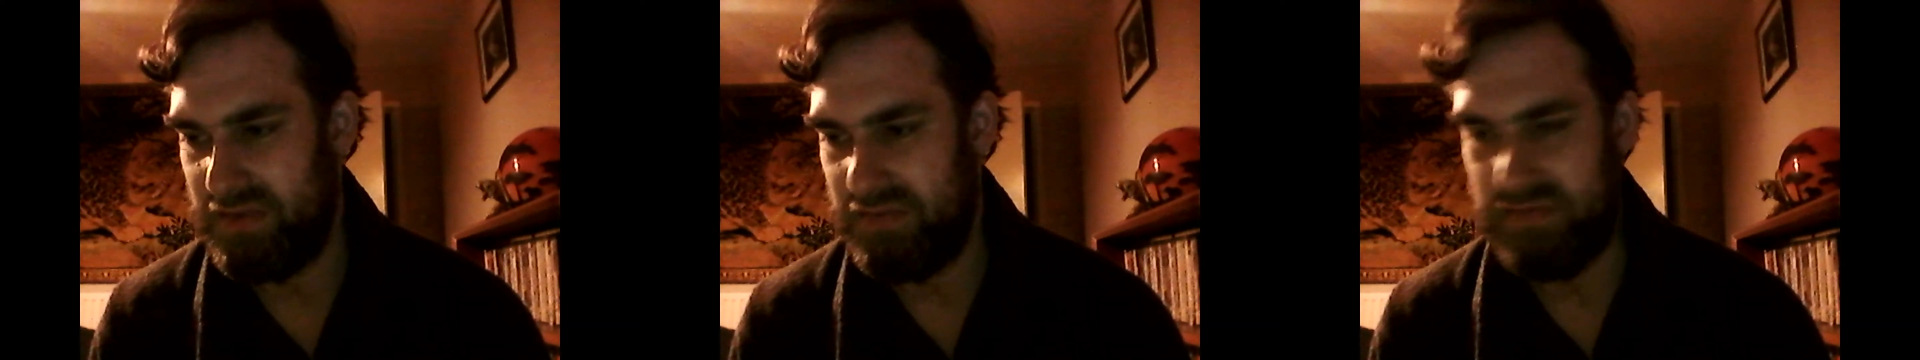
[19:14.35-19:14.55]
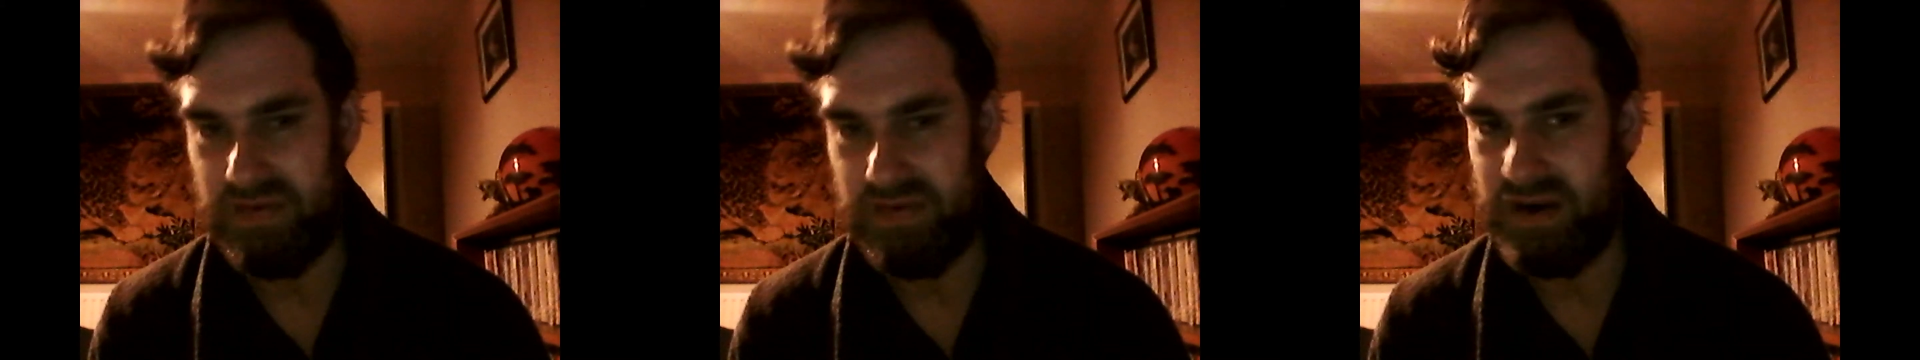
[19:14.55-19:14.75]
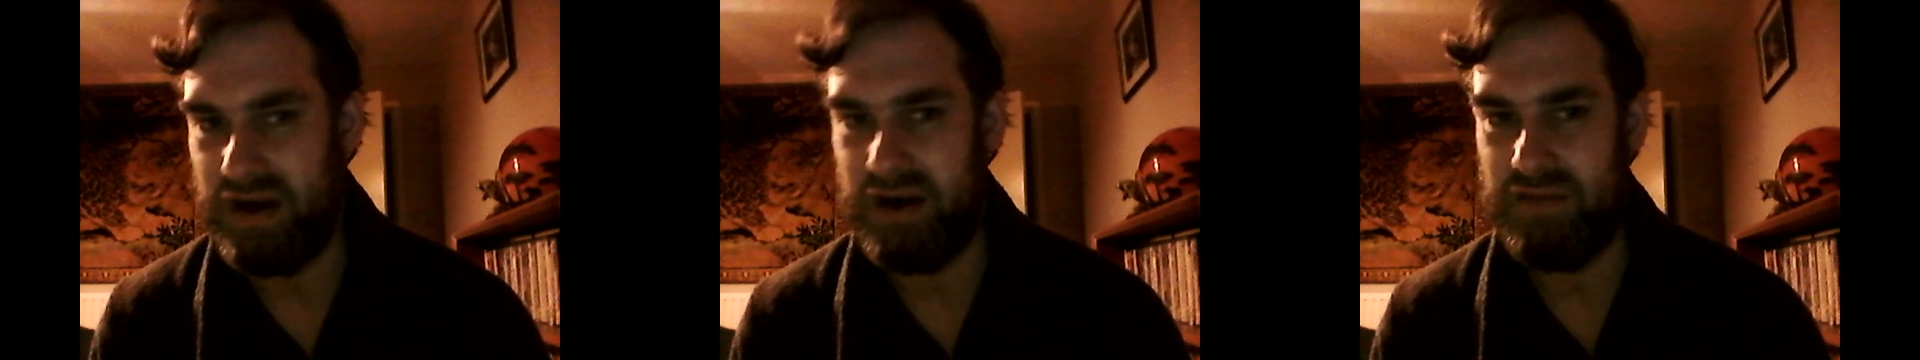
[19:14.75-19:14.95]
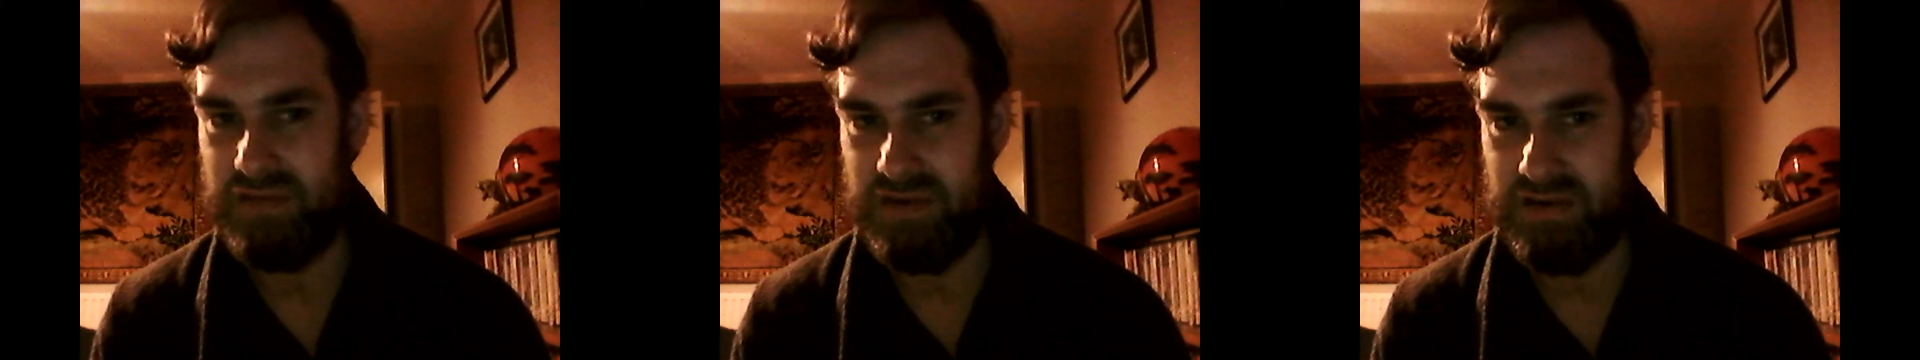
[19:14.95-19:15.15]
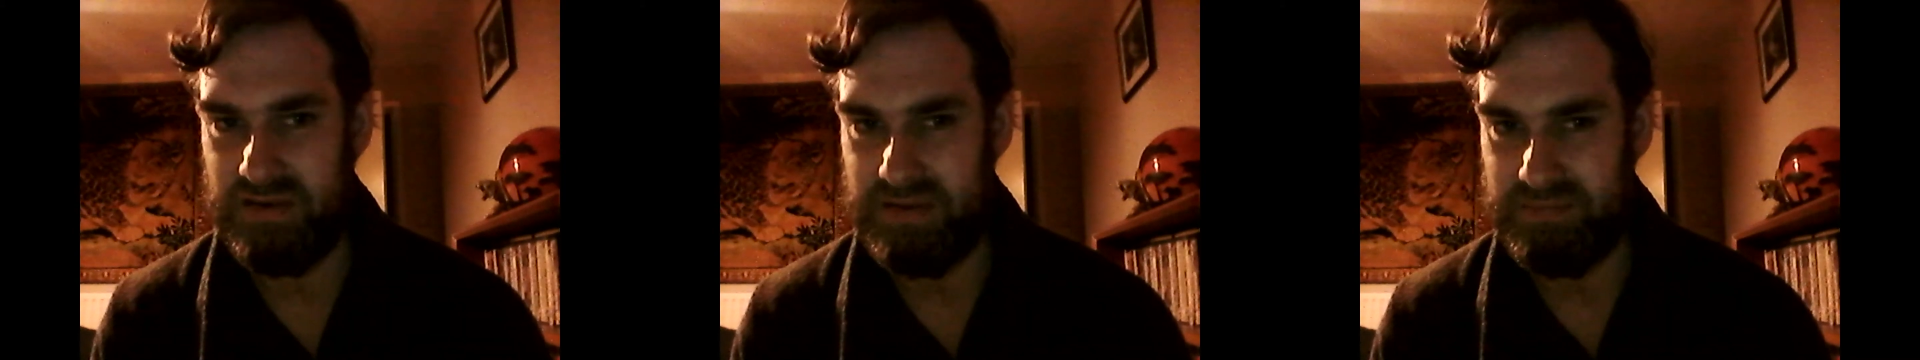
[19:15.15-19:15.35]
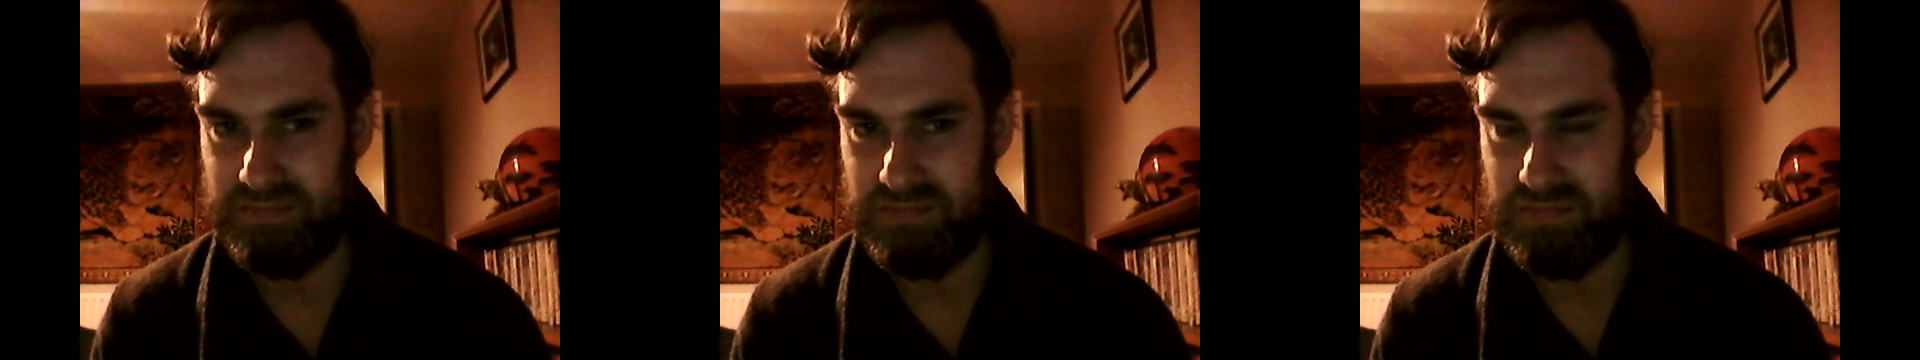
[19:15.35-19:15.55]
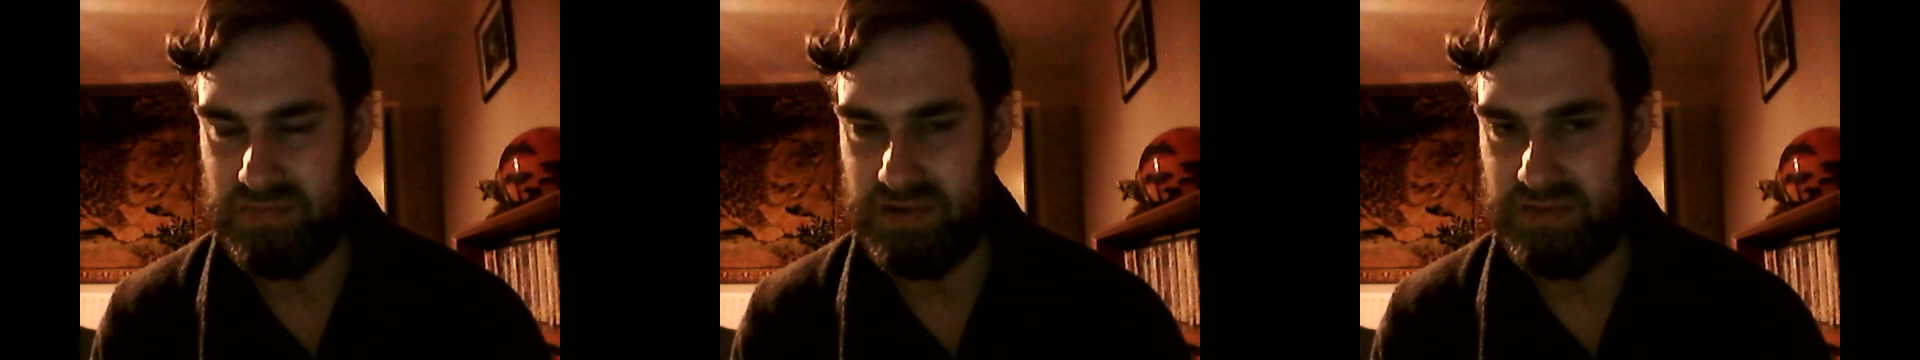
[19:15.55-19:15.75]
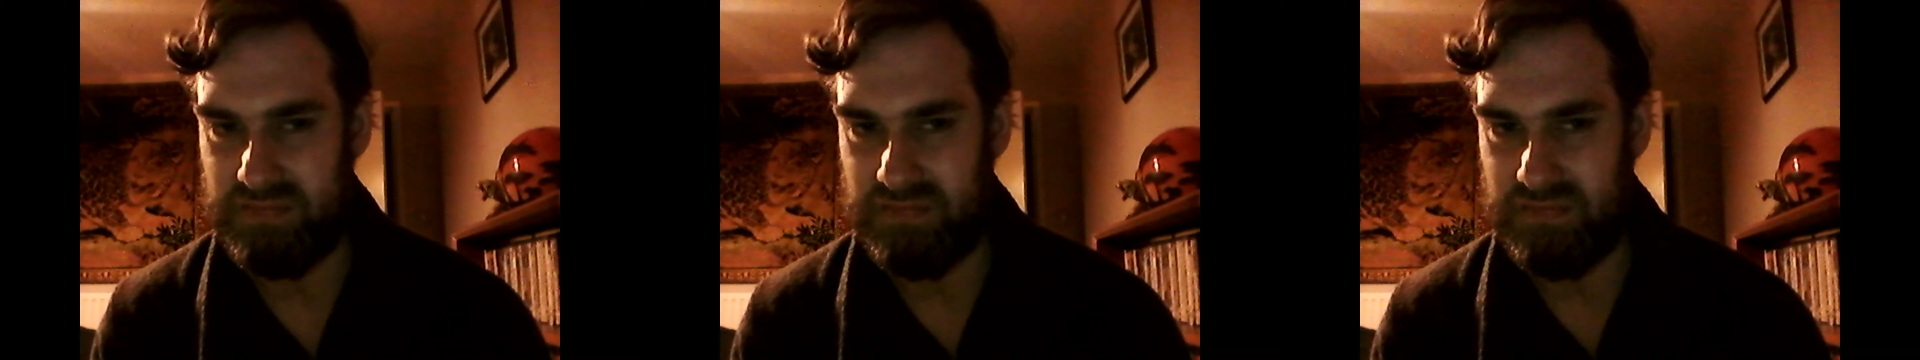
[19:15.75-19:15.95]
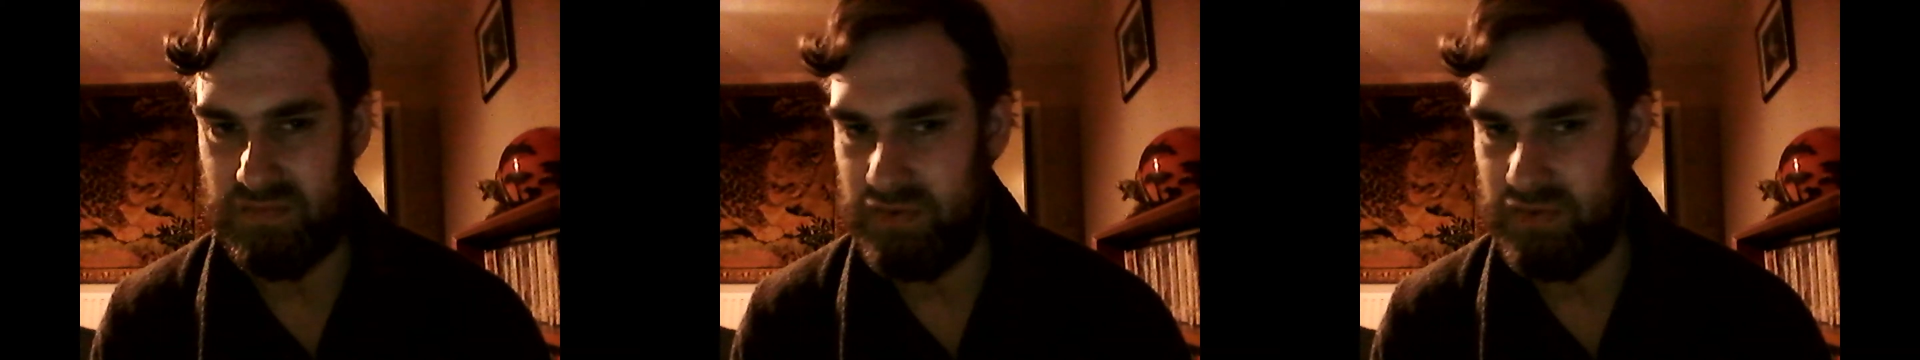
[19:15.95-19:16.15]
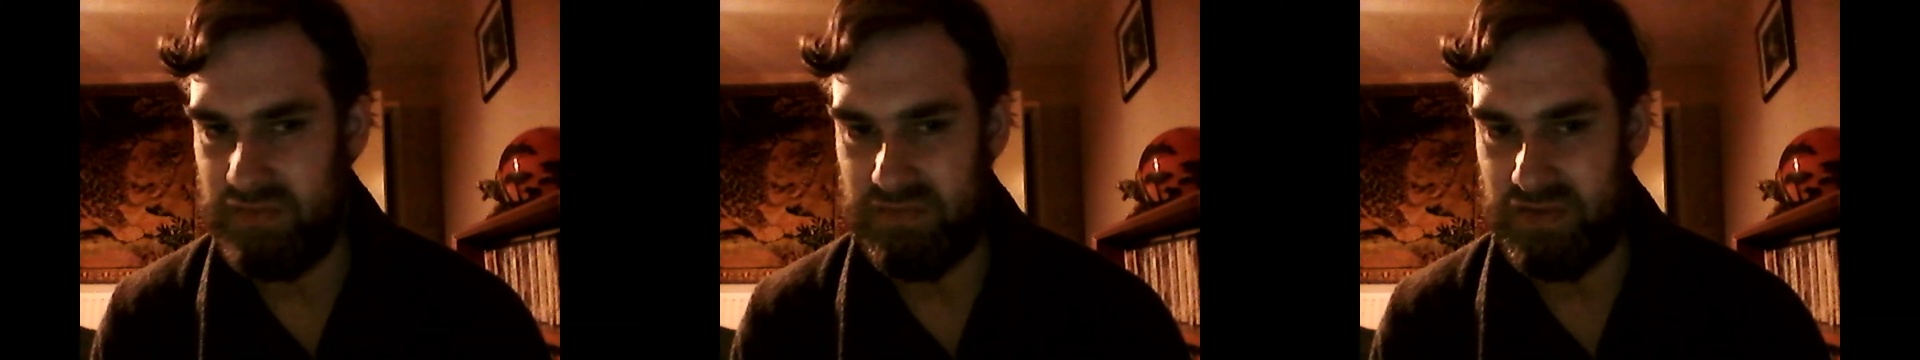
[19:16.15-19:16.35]
the father and
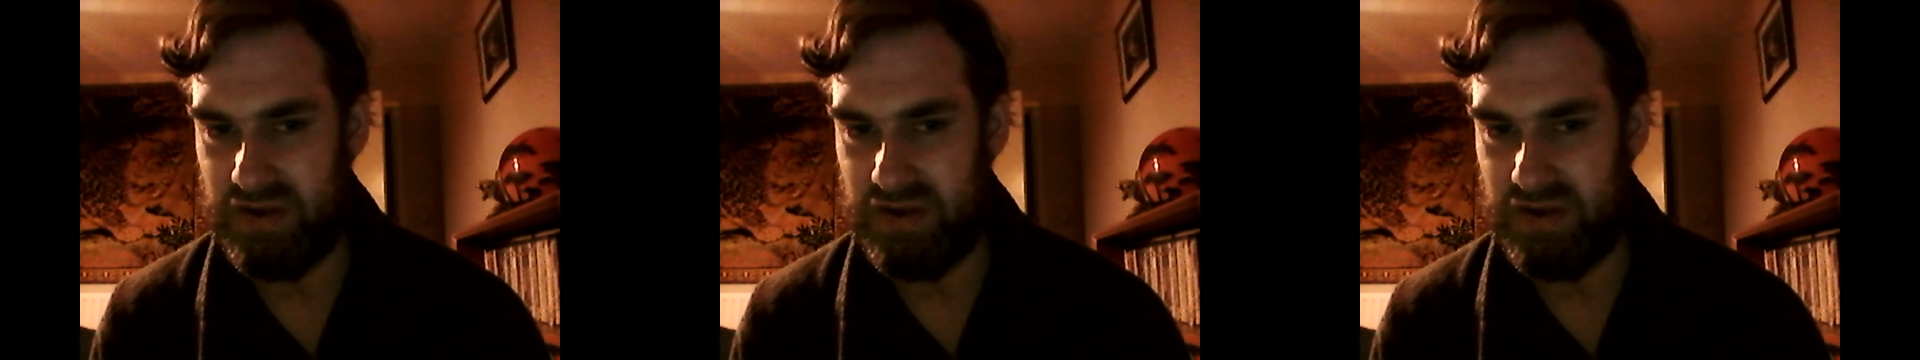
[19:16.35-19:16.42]
with